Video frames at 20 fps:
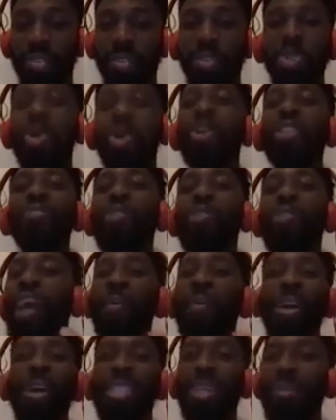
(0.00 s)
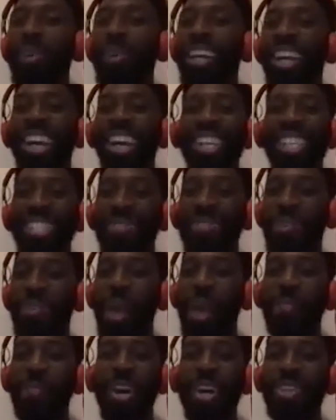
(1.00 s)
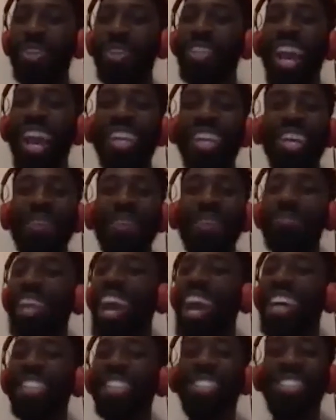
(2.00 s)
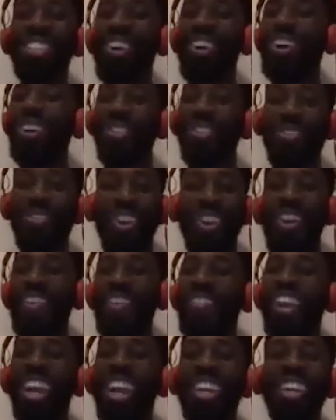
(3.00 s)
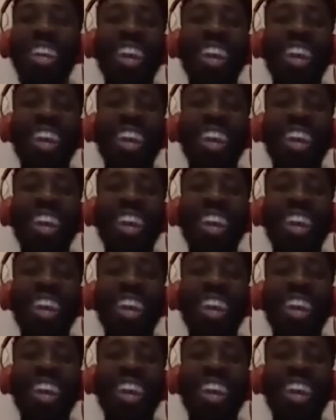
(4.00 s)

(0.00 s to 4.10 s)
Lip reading: No, forget about Jamaicans. Forget about those guys. Are nasty. All of them. Like